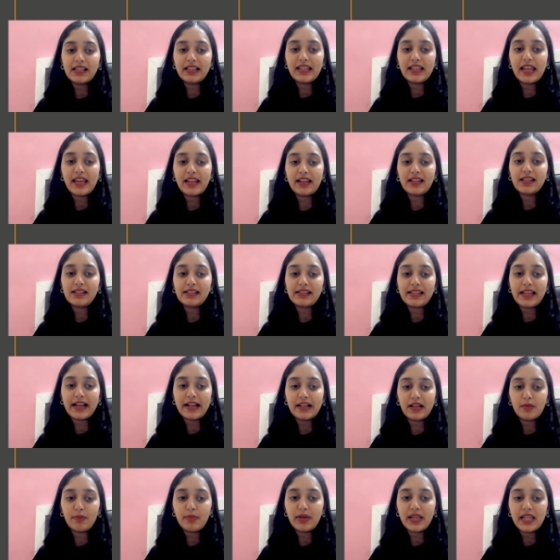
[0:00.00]
there is a set
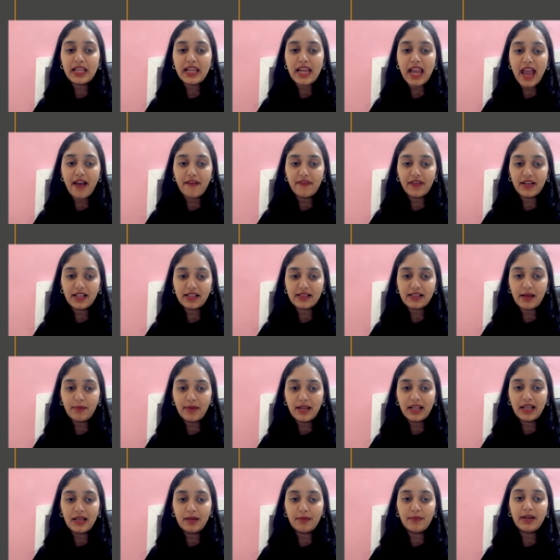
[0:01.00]
B having some
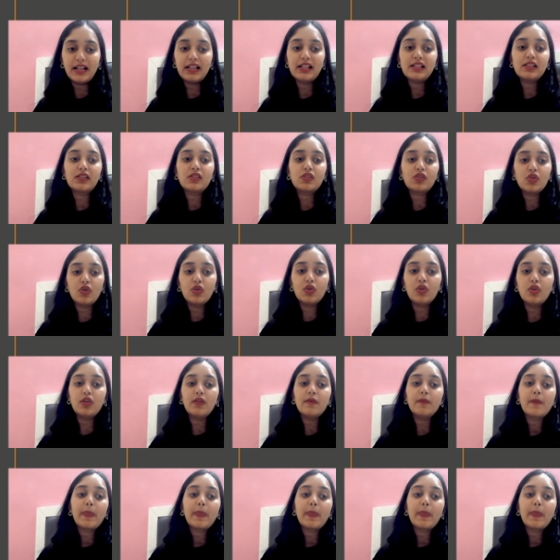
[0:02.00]
elements. So